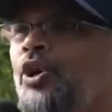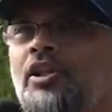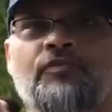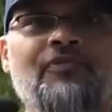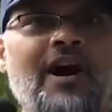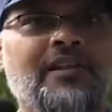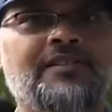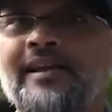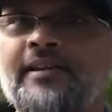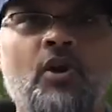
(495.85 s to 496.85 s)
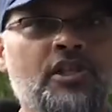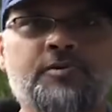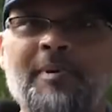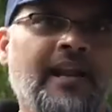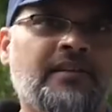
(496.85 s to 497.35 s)
Not the Father, Son, and Holy
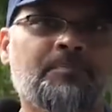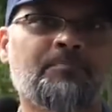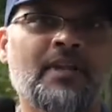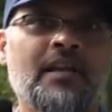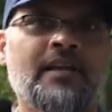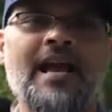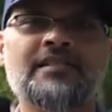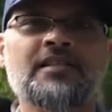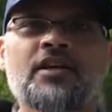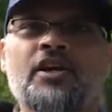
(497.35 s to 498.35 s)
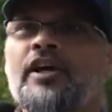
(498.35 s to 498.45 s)
Spirit. Yes?